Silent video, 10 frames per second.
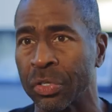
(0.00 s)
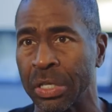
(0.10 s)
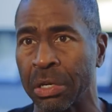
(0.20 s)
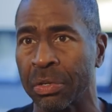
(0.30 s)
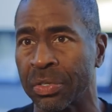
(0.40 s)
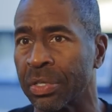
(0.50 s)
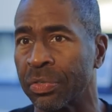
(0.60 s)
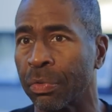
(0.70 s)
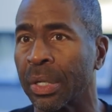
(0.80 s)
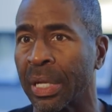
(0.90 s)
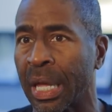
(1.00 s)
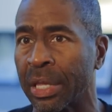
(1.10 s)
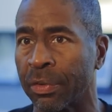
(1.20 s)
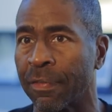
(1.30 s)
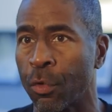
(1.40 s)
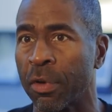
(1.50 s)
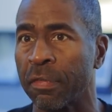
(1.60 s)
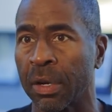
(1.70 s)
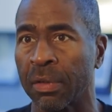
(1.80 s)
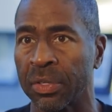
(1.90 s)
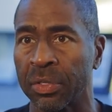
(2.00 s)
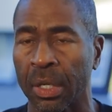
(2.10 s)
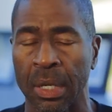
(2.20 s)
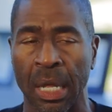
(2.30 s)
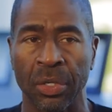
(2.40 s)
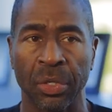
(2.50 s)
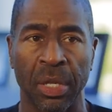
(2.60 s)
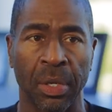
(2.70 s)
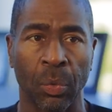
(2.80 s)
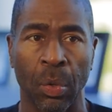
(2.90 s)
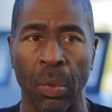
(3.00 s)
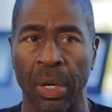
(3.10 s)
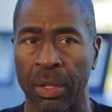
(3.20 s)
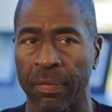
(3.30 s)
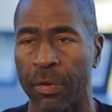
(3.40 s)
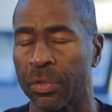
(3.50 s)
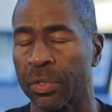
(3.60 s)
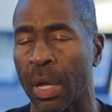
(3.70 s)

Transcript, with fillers: Cedars is really at the forefront of this technology. I think we are one of the first